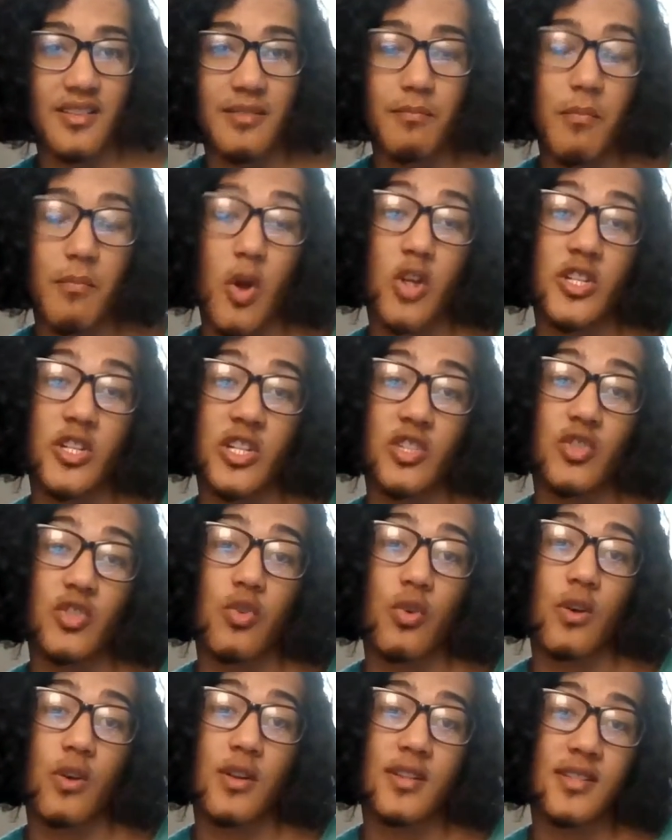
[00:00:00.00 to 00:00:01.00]
marching
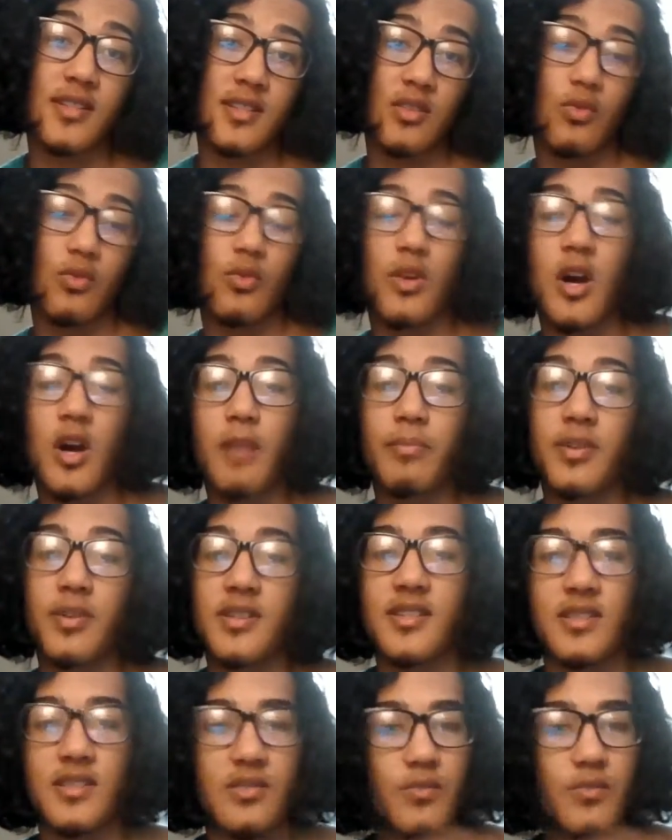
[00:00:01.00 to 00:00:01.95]
towards Udon Prison